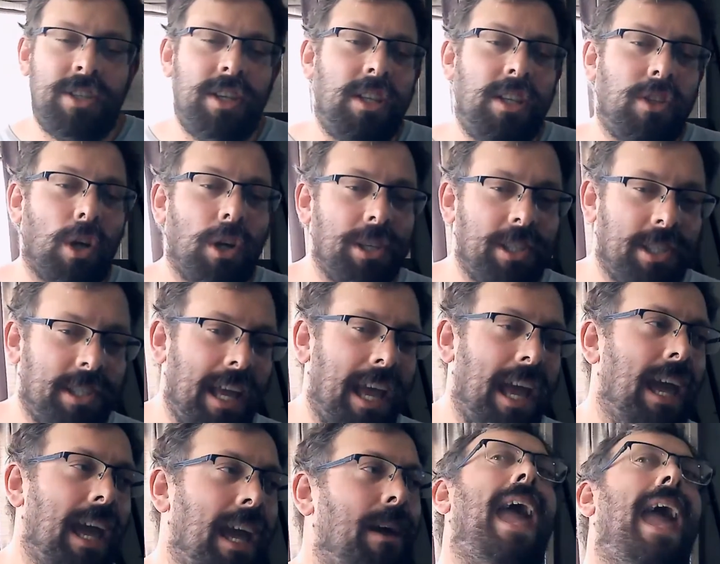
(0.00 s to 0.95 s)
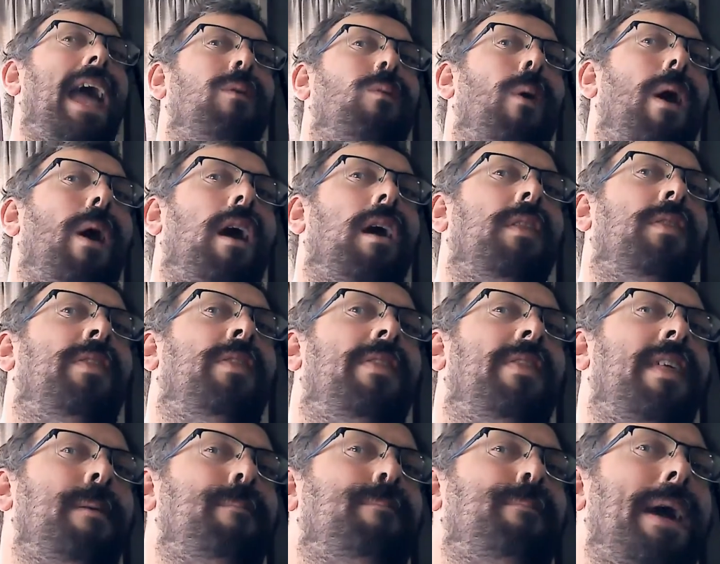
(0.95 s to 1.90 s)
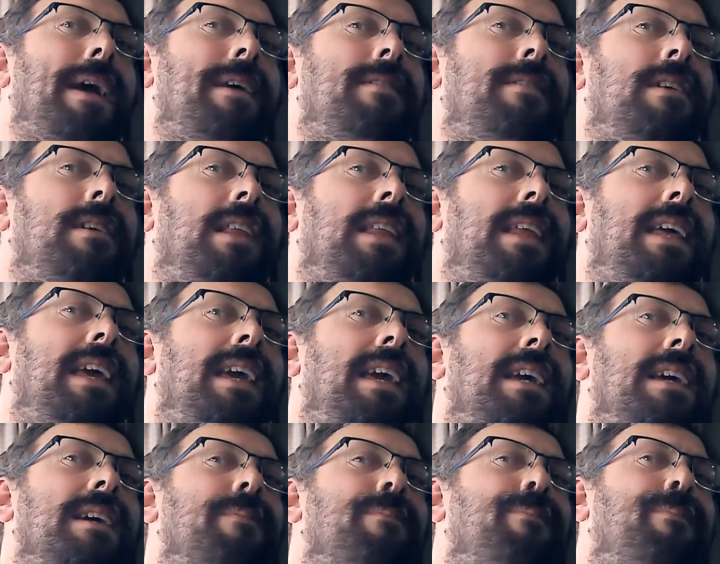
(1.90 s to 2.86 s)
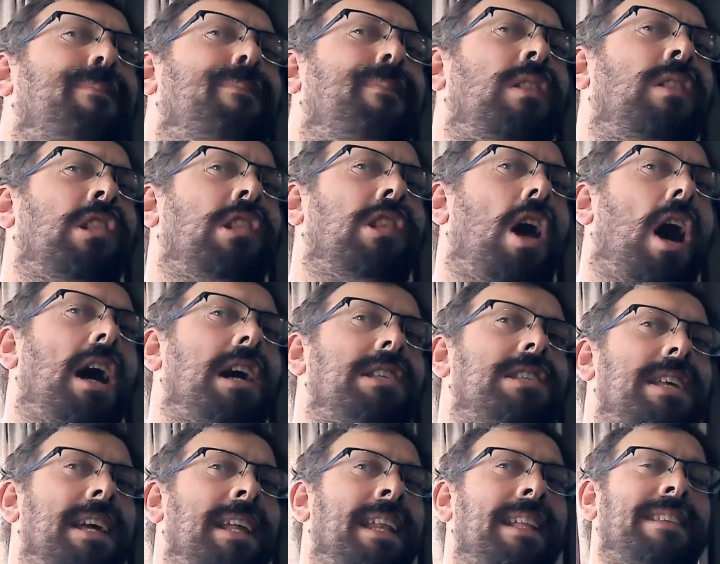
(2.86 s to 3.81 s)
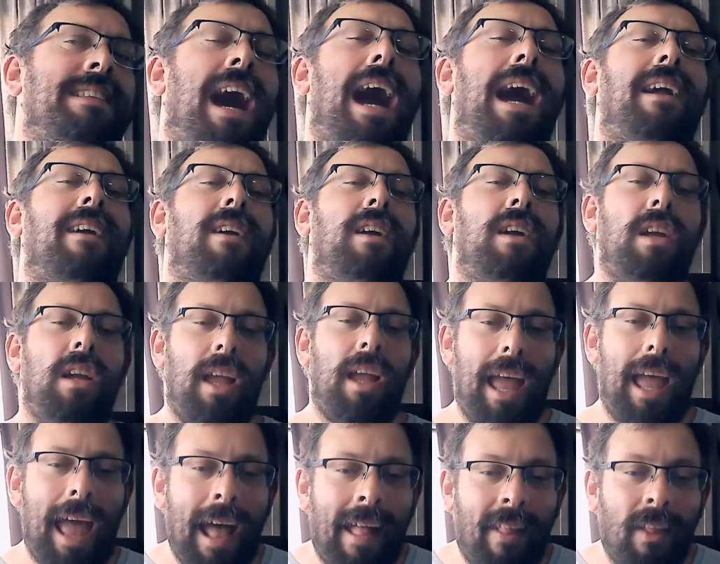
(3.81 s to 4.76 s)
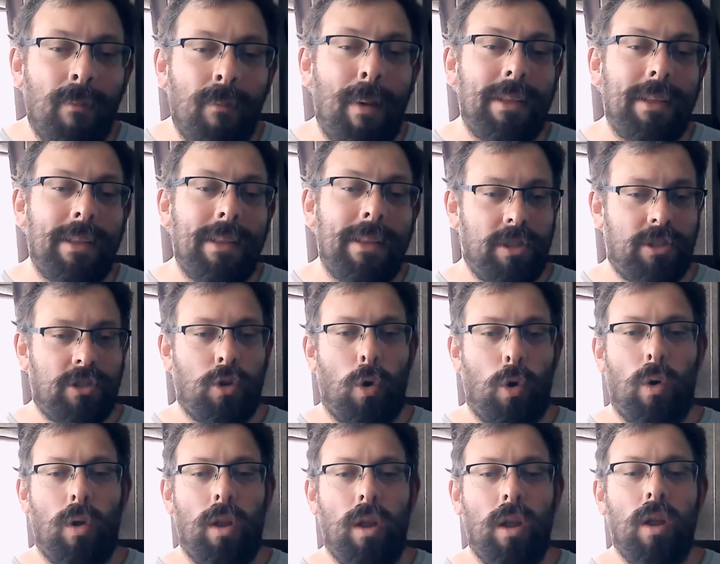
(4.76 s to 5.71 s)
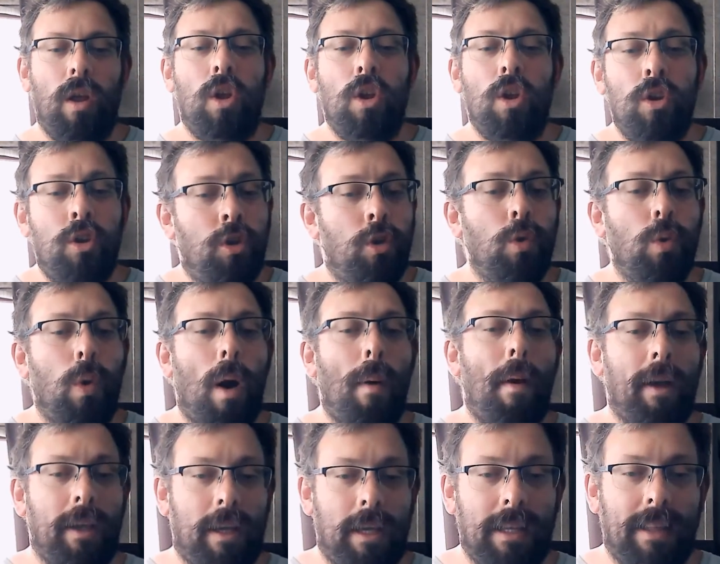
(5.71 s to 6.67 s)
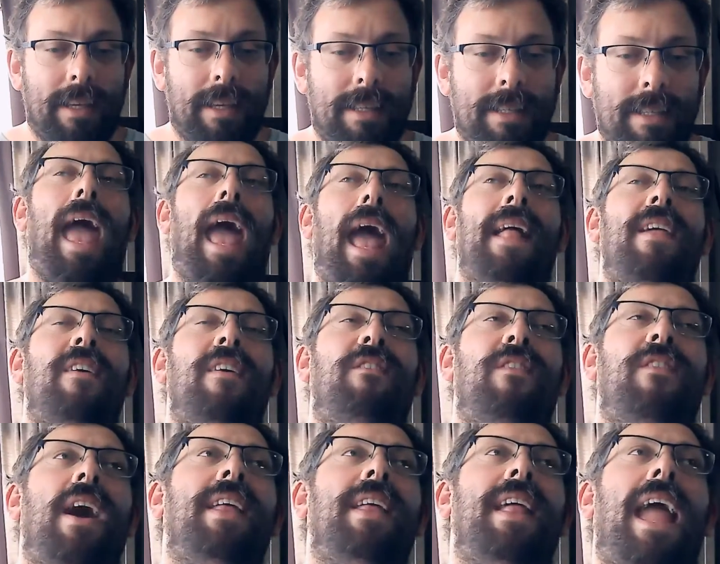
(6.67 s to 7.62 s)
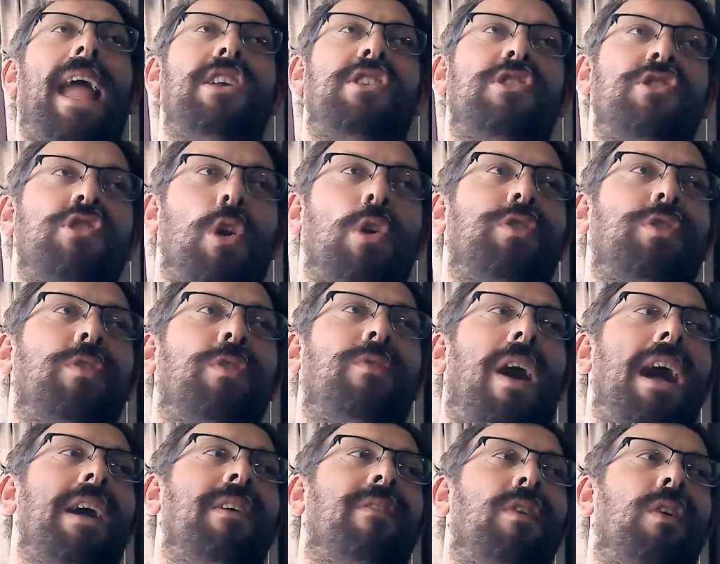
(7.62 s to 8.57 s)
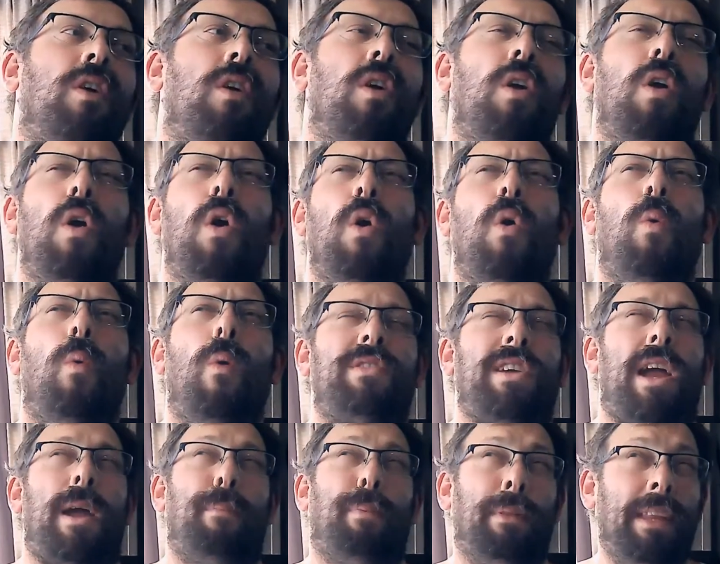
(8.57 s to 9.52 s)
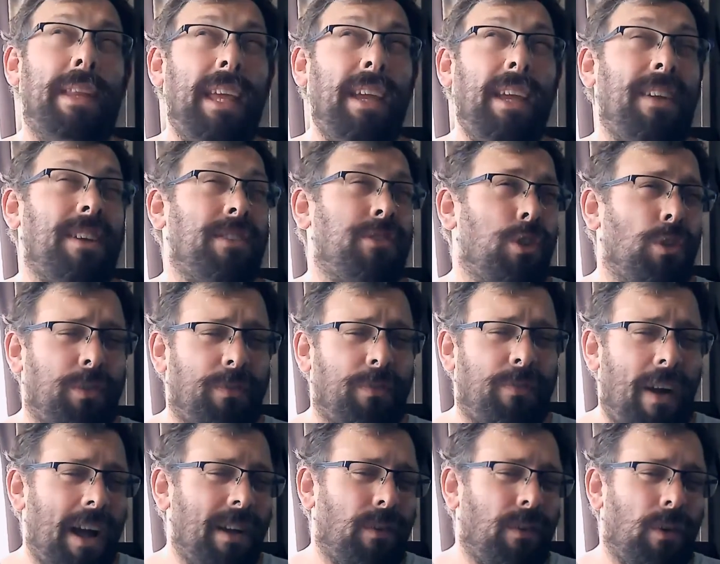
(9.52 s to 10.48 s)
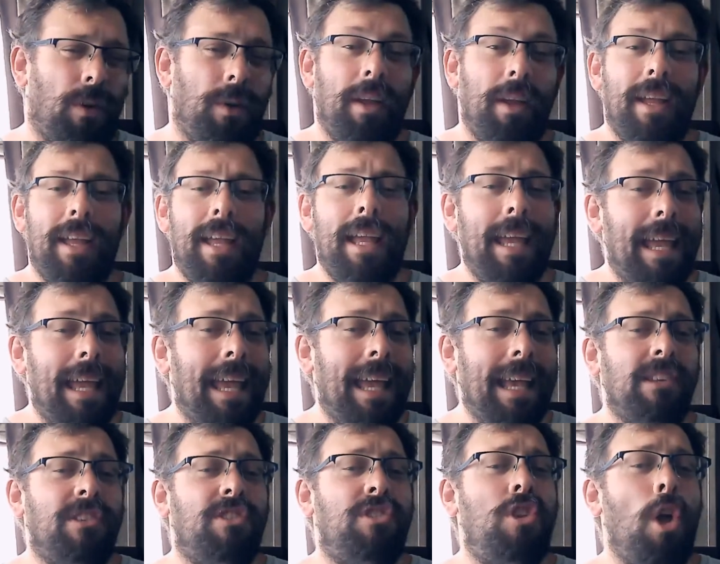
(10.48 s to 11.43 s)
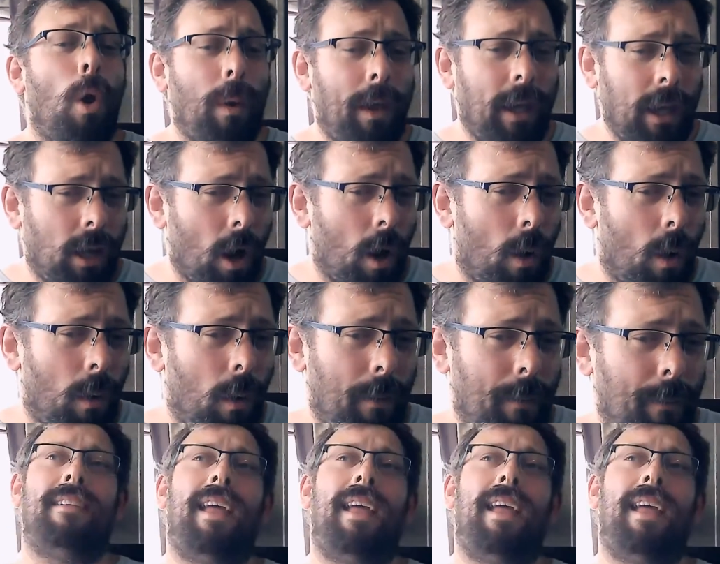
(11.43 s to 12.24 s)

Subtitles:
Chitose, and where they basically lost an entire elementary school to homunculus. And they found a sole survivor, which I believe that sole survivor is Tokiko.